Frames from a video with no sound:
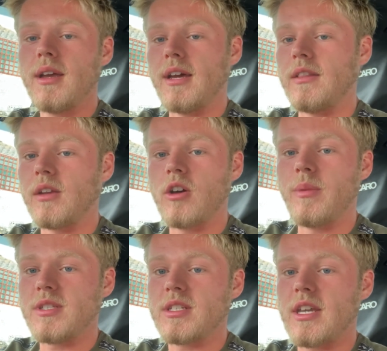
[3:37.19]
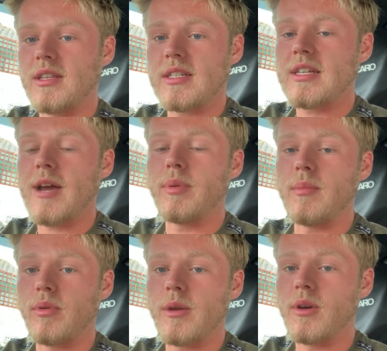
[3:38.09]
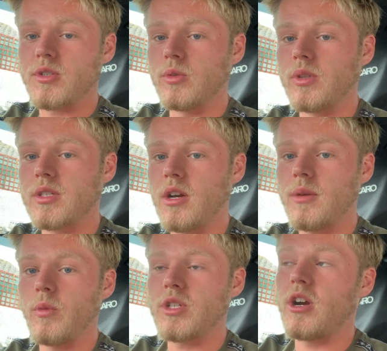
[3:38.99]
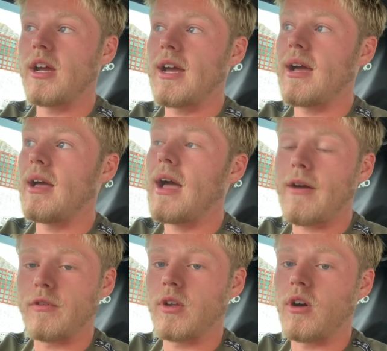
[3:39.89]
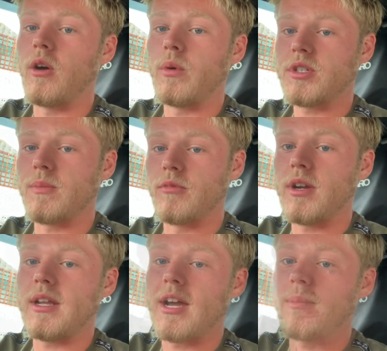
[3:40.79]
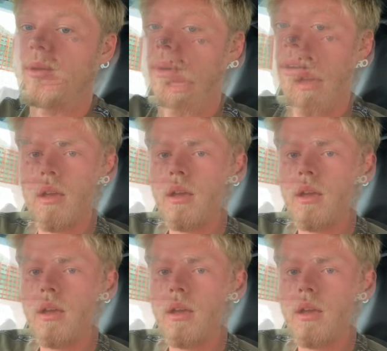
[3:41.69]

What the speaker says: And in the comments are saying this is happening pretty much all the time, which I haven't got, which I'm really happy about.